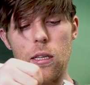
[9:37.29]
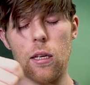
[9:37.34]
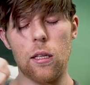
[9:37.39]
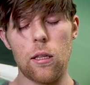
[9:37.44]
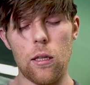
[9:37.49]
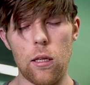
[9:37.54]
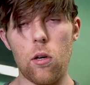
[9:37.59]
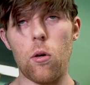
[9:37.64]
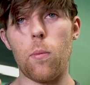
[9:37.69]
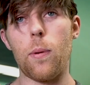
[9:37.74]
a
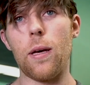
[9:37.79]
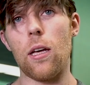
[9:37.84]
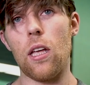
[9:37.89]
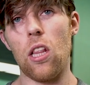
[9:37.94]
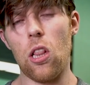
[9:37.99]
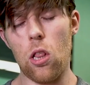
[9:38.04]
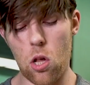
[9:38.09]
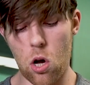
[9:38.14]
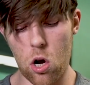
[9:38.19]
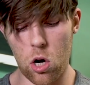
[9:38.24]
little
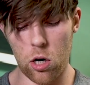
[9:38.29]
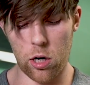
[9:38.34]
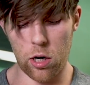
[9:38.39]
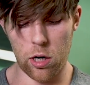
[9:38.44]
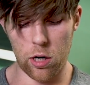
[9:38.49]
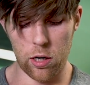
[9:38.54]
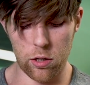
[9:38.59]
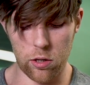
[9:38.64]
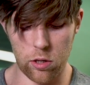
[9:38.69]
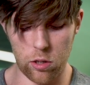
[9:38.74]
bit
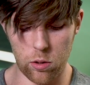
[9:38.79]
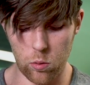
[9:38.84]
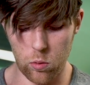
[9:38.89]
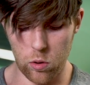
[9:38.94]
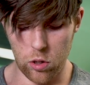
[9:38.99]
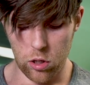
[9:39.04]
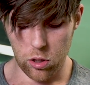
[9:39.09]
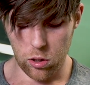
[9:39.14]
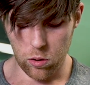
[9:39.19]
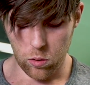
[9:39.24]
longer to
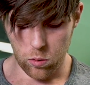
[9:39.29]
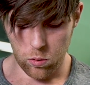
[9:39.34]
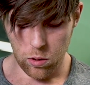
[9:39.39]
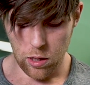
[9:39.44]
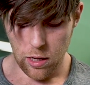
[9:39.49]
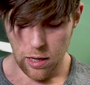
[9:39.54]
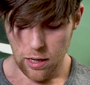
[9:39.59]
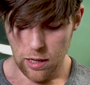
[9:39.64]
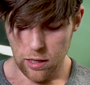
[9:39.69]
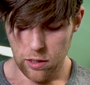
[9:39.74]
do,
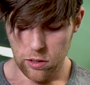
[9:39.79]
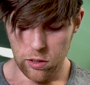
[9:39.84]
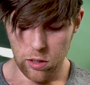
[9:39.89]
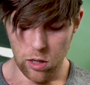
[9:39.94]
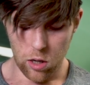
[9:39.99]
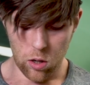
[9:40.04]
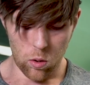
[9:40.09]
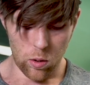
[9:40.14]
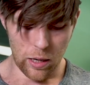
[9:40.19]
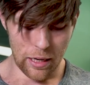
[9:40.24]

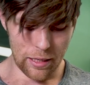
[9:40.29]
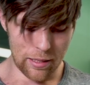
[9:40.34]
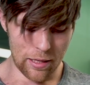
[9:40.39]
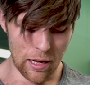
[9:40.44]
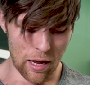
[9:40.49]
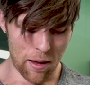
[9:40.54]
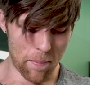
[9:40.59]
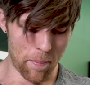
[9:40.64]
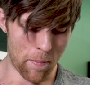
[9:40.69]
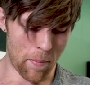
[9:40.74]
so it's
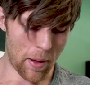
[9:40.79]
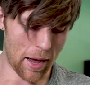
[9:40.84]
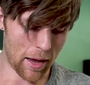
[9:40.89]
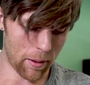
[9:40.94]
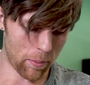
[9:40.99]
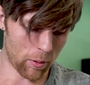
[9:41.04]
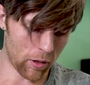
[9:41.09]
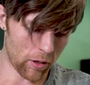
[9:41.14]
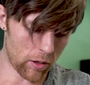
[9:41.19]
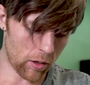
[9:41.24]
not
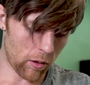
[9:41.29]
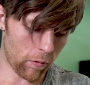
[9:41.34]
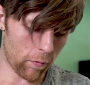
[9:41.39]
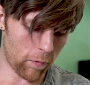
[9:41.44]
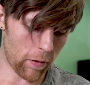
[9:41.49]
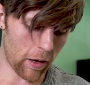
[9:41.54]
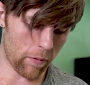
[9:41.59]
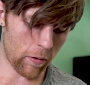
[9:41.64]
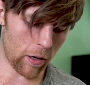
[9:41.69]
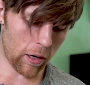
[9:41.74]
my personal
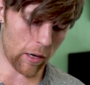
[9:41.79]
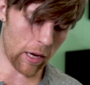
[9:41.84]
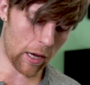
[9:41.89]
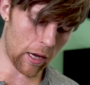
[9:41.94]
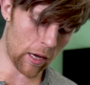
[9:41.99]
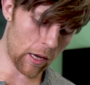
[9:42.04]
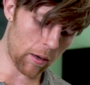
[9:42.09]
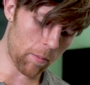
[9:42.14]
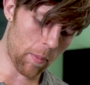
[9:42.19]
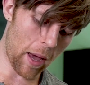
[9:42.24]
favorite,
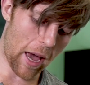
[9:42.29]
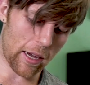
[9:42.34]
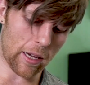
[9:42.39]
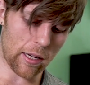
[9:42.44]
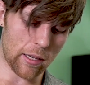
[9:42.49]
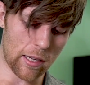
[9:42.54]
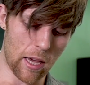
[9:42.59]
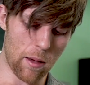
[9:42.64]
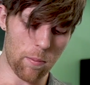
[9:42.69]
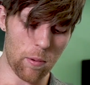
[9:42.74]
and
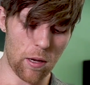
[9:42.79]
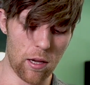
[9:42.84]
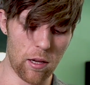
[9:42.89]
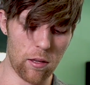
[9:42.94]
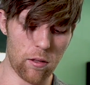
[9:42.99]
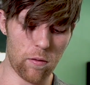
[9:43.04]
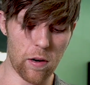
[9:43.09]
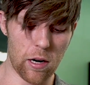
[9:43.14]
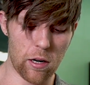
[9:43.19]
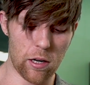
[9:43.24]
packing tape
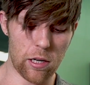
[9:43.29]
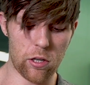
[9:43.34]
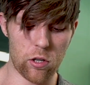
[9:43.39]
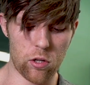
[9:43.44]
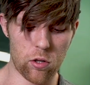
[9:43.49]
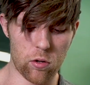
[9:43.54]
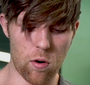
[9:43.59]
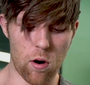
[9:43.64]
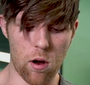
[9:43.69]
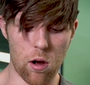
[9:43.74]
is very
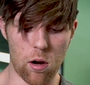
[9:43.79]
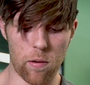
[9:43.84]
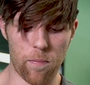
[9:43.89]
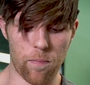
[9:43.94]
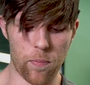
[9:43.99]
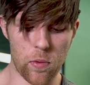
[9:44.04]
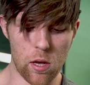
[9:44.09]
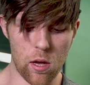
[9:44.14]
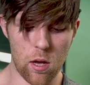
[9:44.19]
strong.